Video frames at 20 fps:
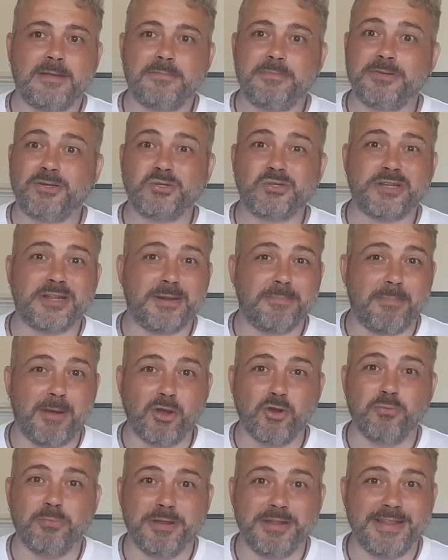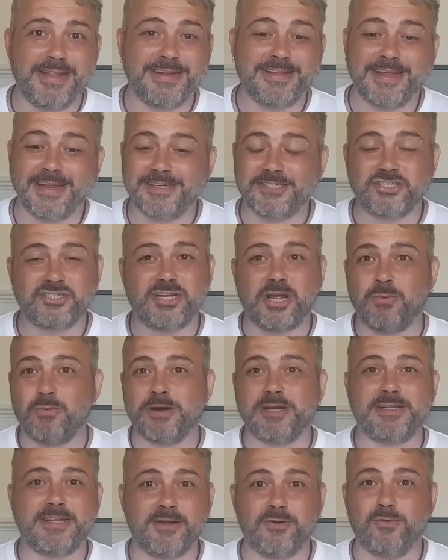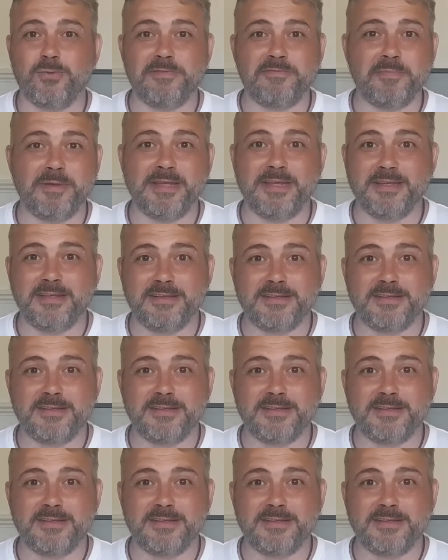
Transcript: because at the moment they, they just don't want to deal with me,